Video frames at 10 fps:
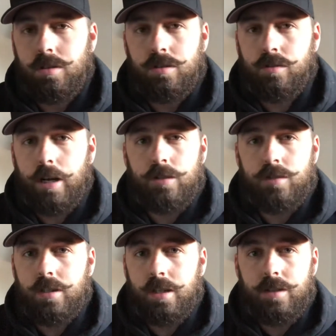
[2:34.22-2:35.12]
scratch
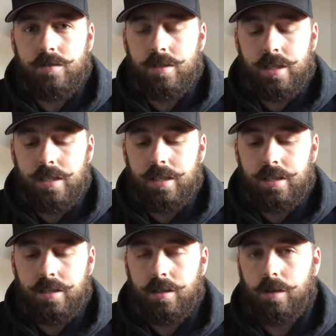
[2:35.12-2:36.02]
the hell out of your skin.
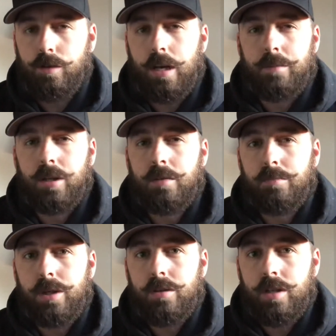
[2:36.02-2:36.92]
It's gonna grab onto
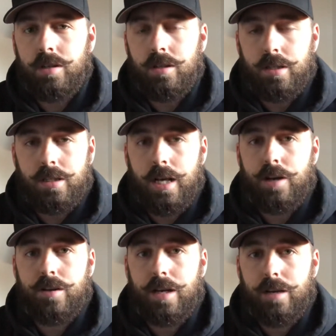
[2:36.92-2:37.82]
beard hair and
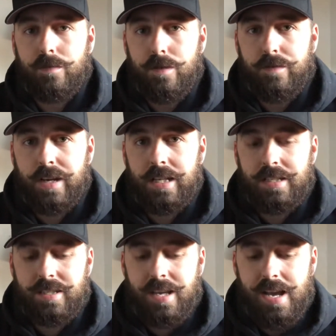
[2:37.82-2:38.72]
tear it out of your
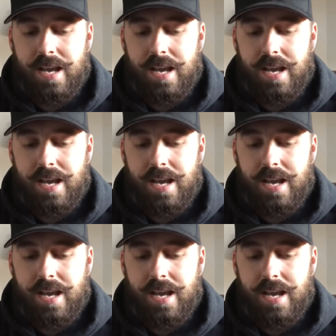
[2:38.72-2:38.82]
face.